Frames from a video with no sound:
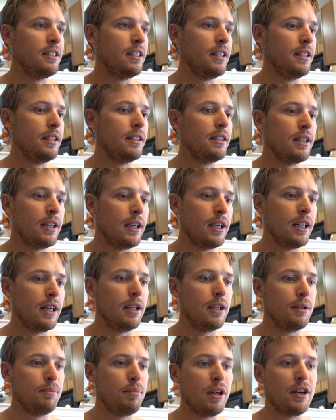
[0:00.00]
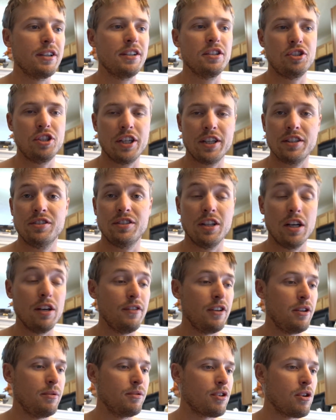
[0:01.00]
night. Uh, Perrick did check his stuff,
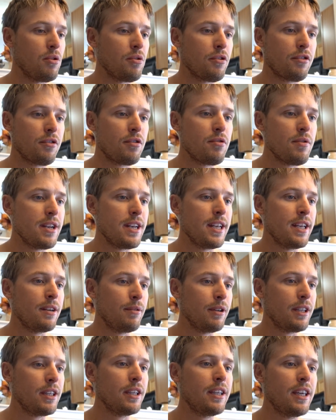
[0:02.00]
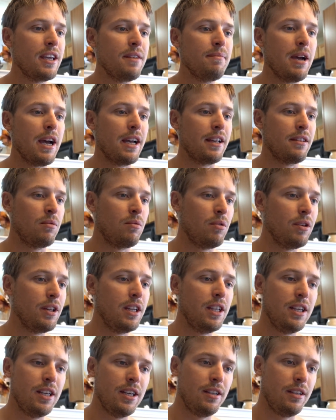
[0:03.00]
and he was going through it, and Ricky came back. The one that
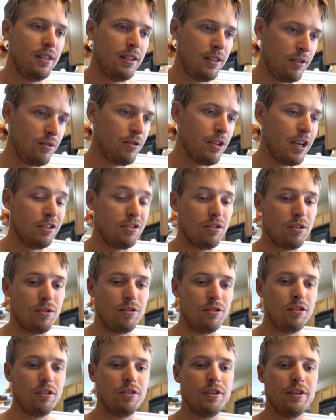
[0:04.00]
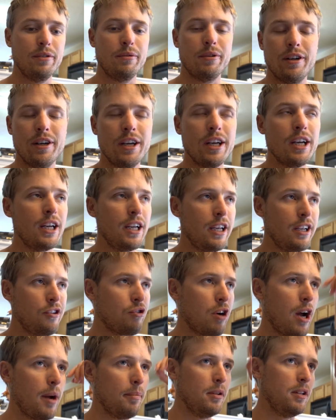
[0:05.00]
he, you guys saw earlier where he
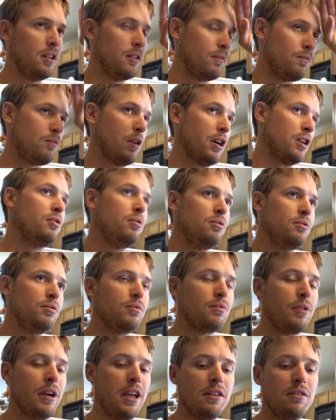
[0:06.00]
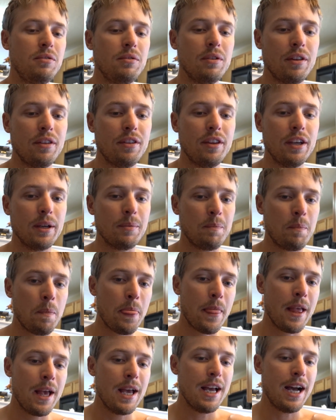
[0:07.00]
dropped it and the raccoon ran through the thing.
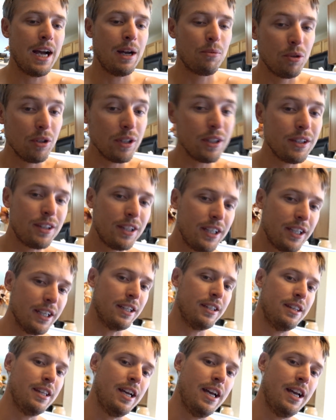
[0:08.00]
I really think